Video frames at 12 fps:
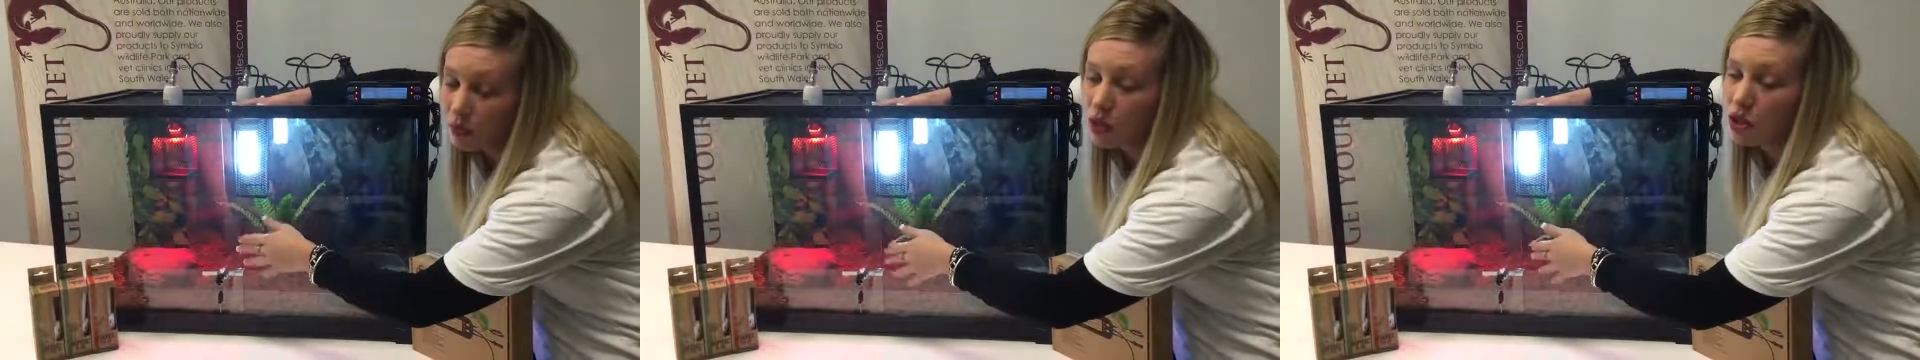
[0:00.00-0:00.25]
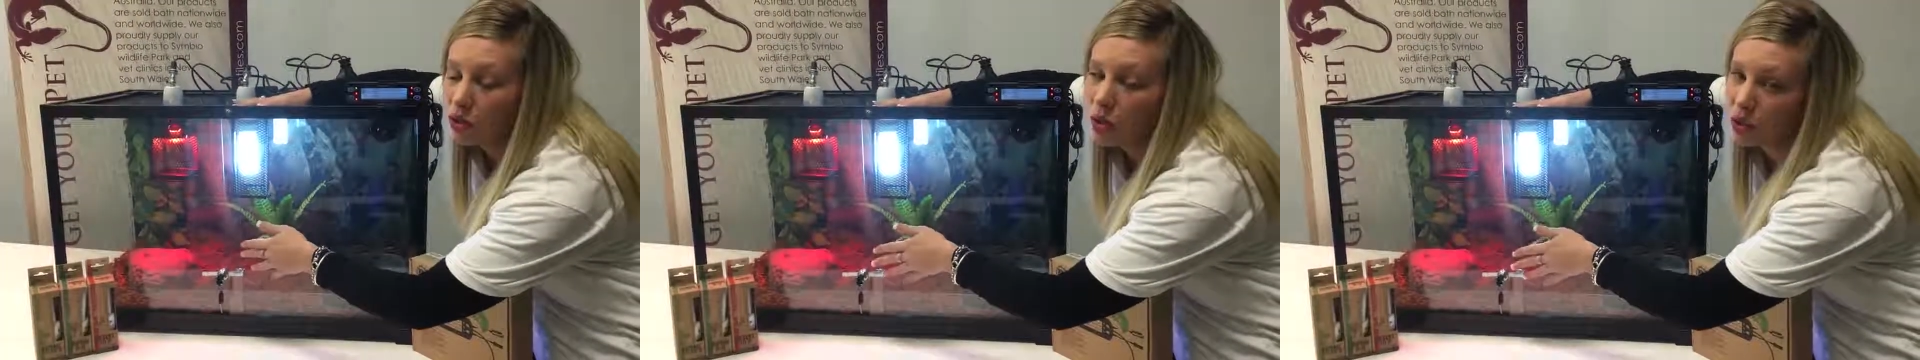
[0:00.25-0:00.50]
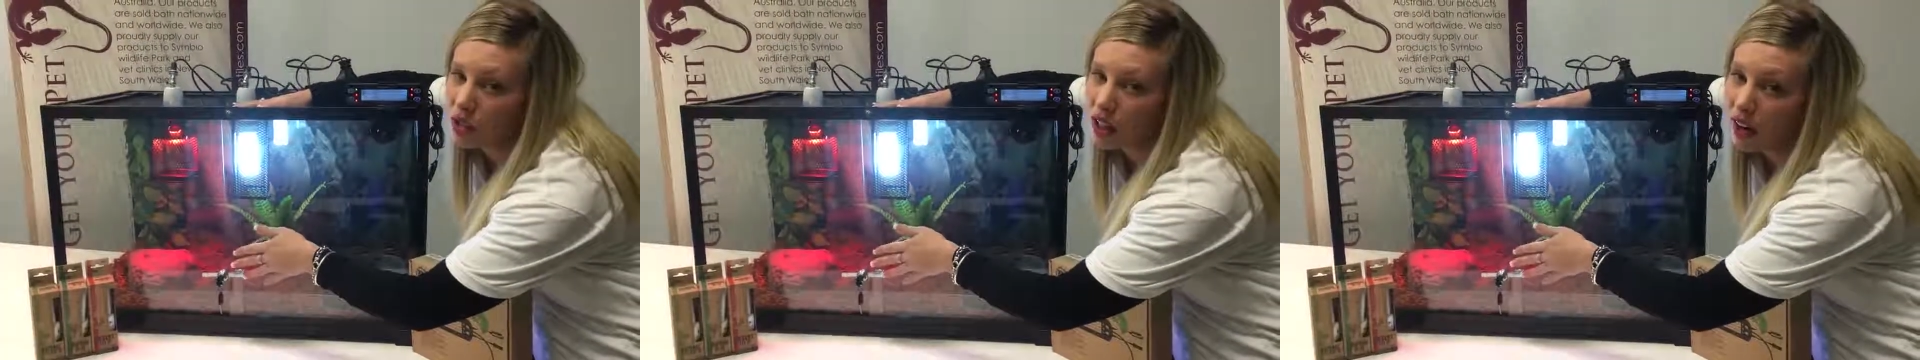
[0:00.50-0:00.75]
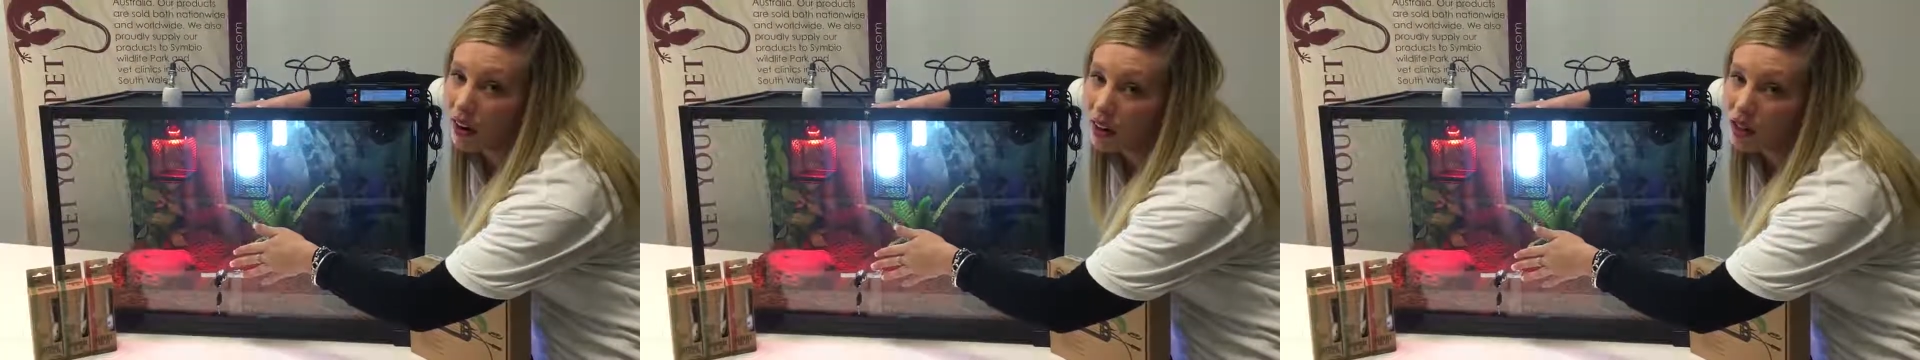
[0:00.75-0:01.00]
We do also
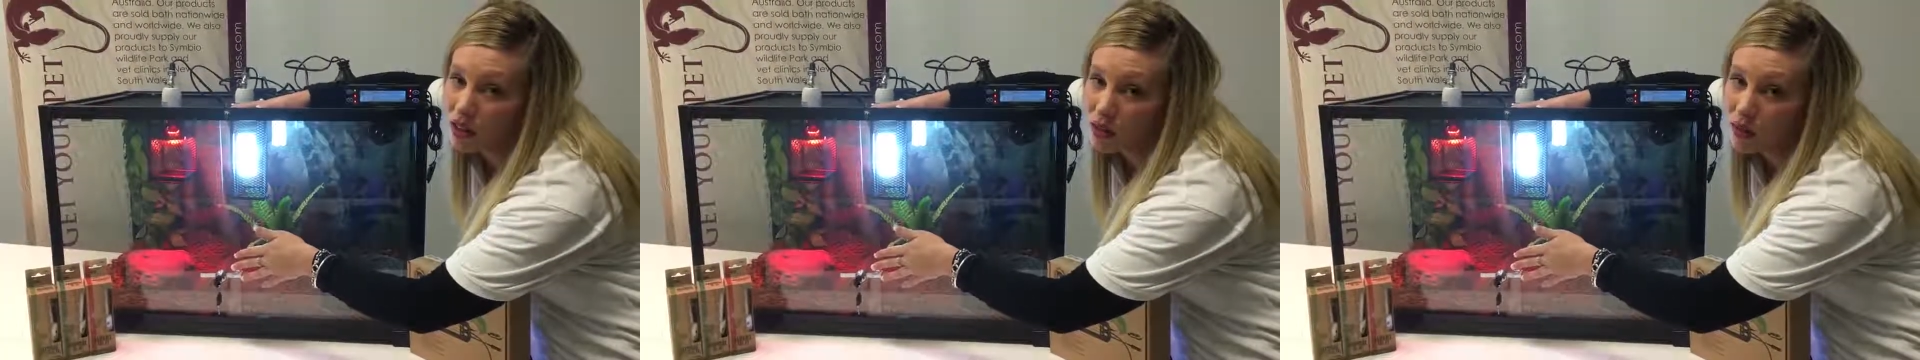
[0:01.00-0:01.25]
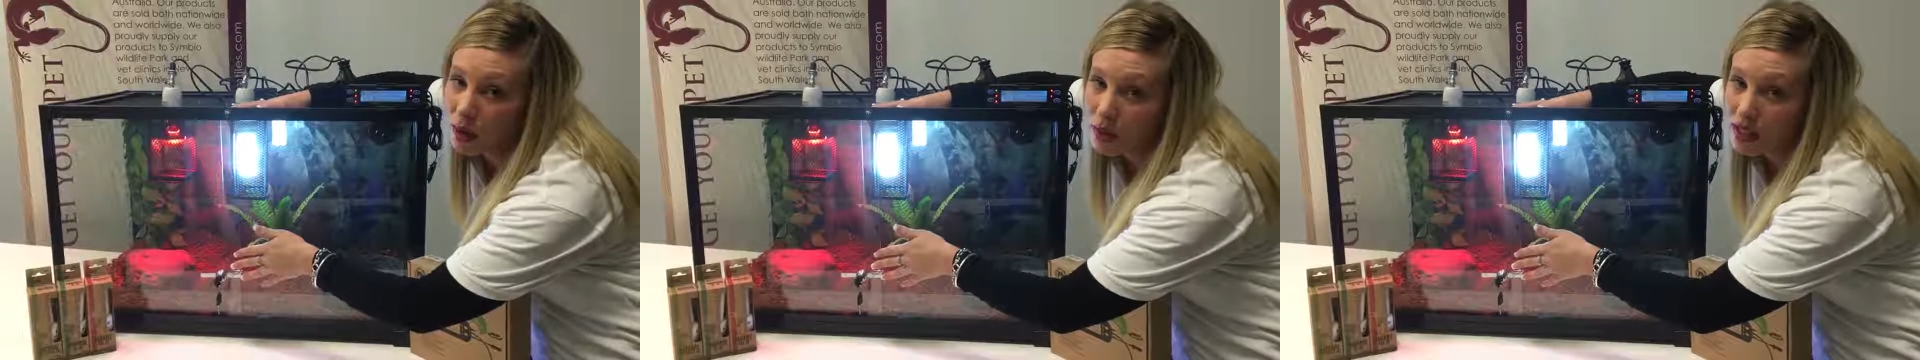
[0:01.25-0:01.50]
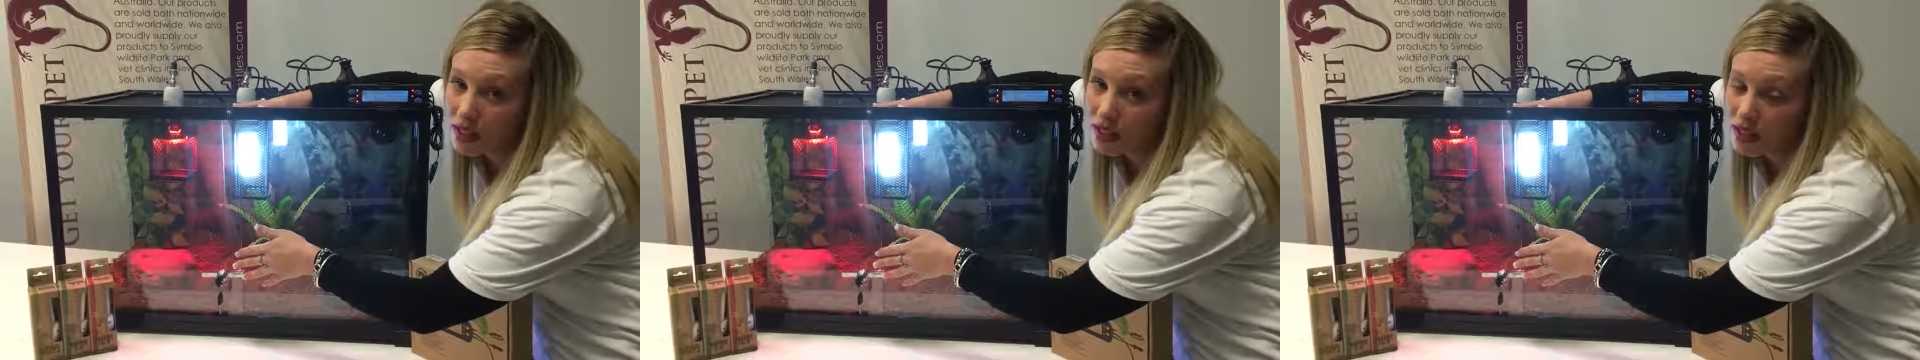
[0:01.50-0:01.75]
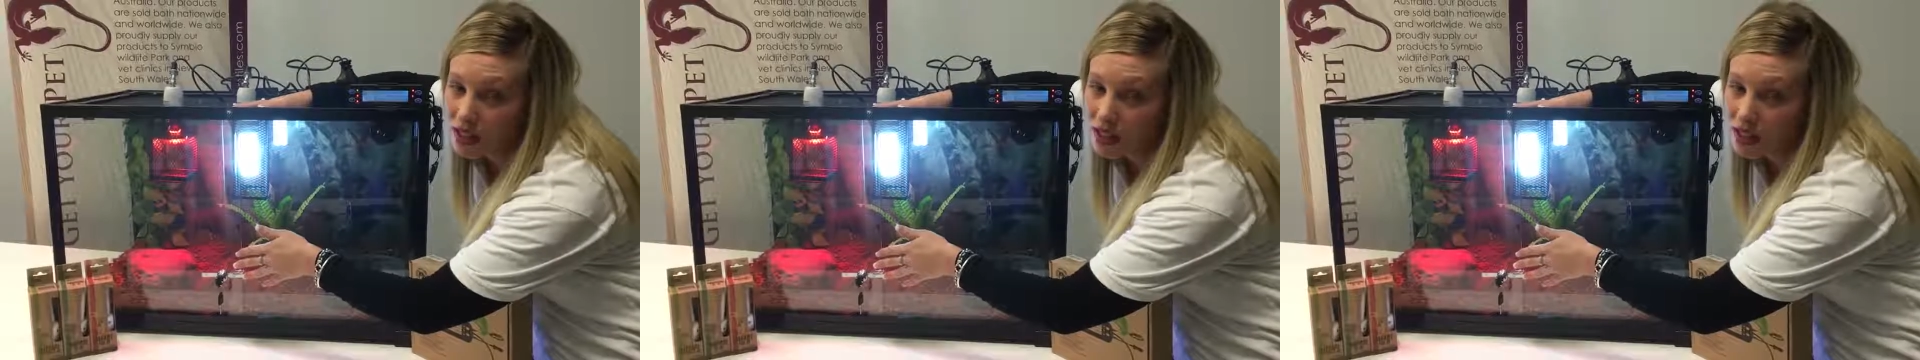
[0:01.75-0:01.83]
carry ceramics in the